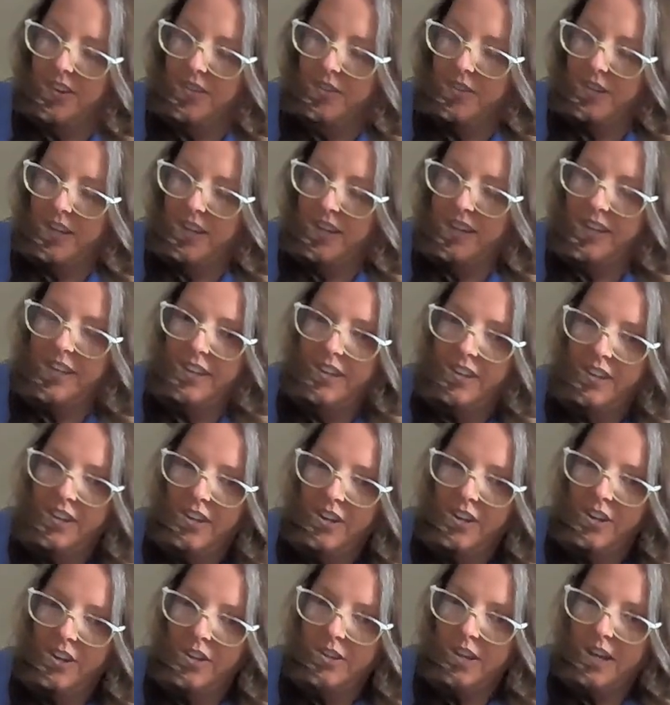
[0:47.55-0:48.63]
Okay.
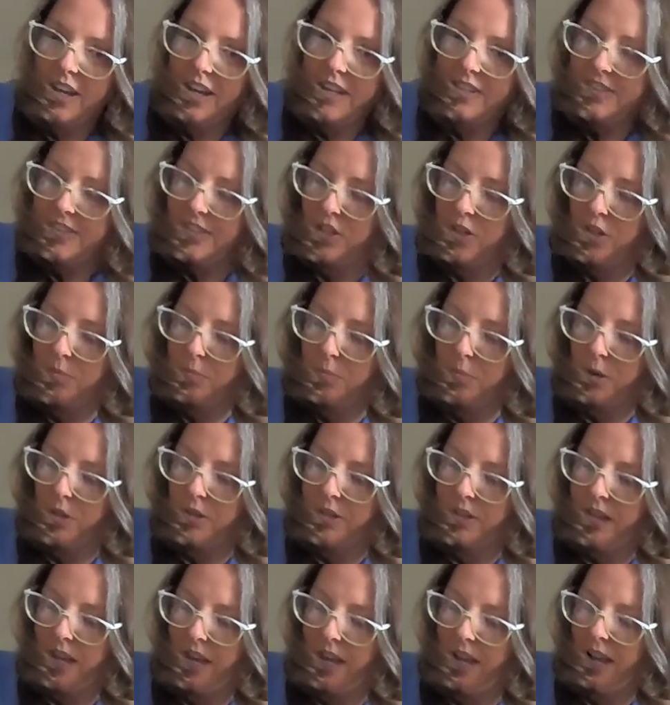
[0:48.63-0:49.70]
Okay, I see your
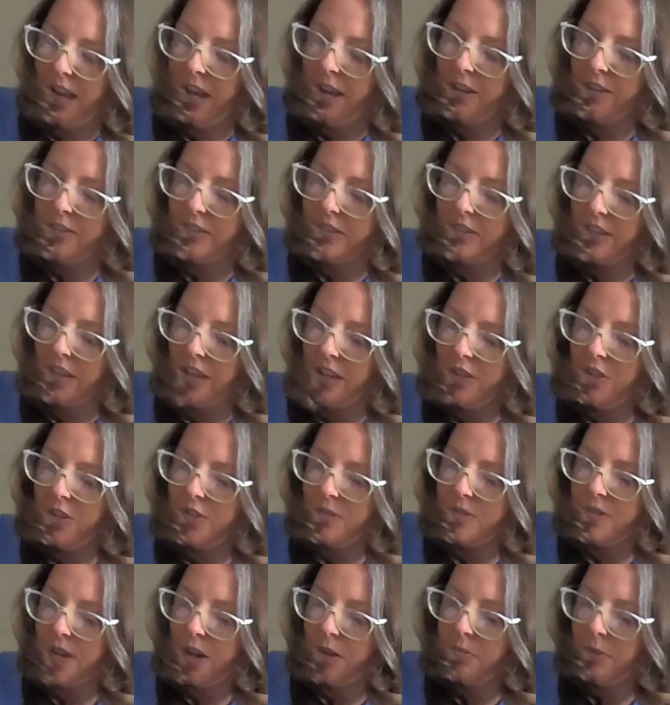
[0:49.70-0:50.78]
birthday. And can
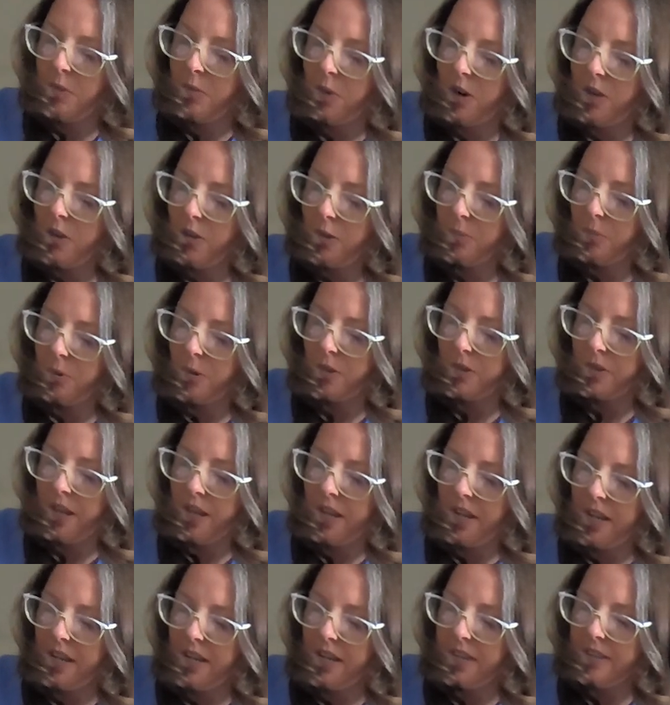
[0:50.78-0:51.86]
you tell me what your
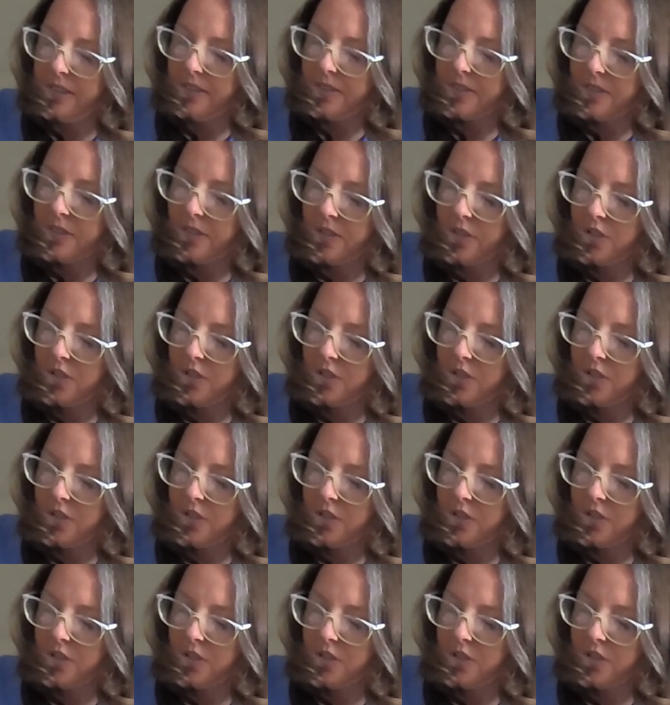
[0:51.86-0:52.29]
birthday is?